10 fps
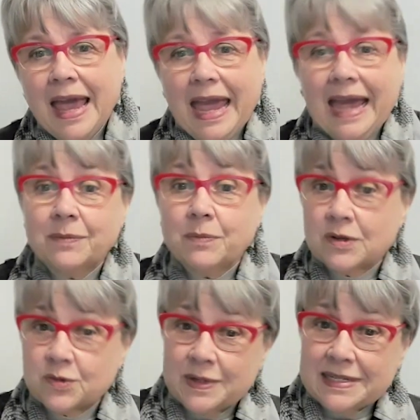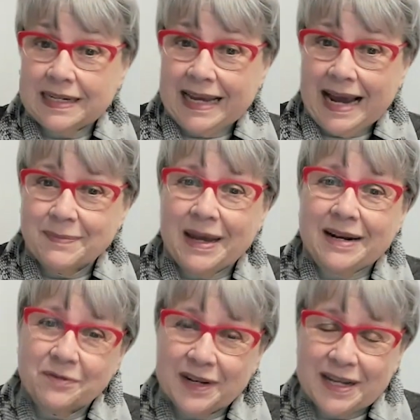And most recently, I made
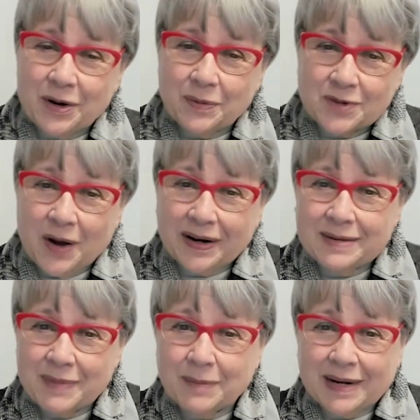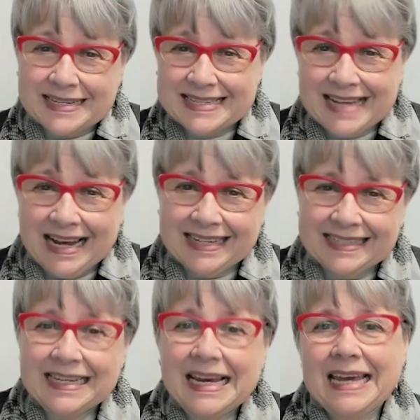a video talking about my son
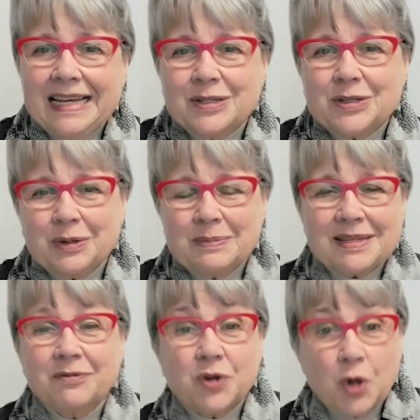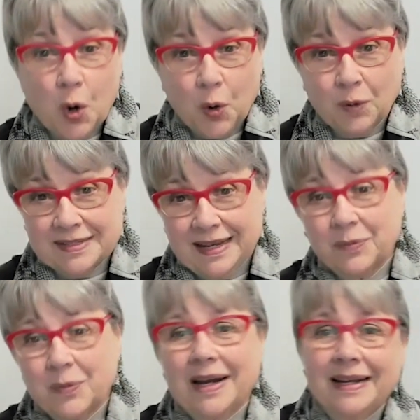in terms of goals and
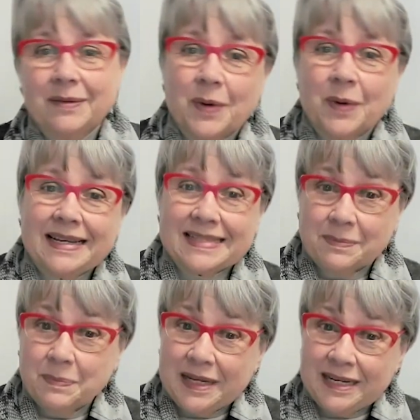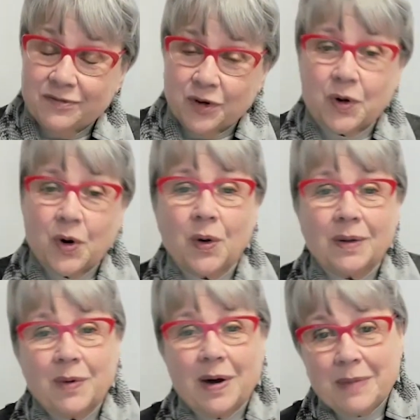what is a meaningful goal
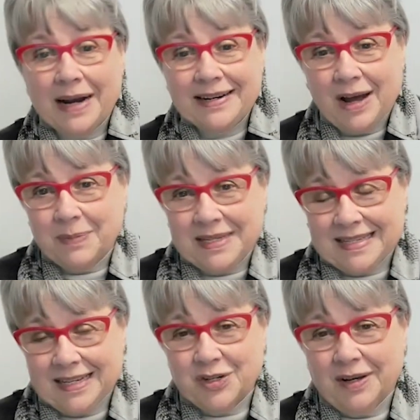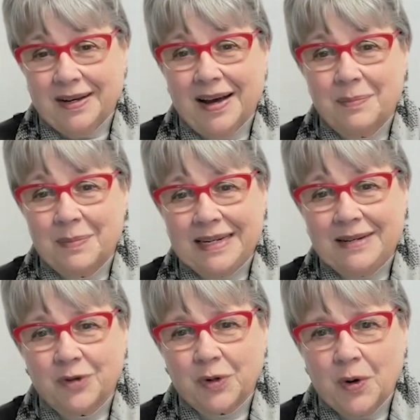and what might not be such a
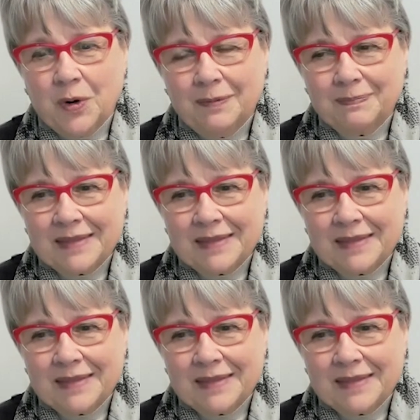meaningful goal.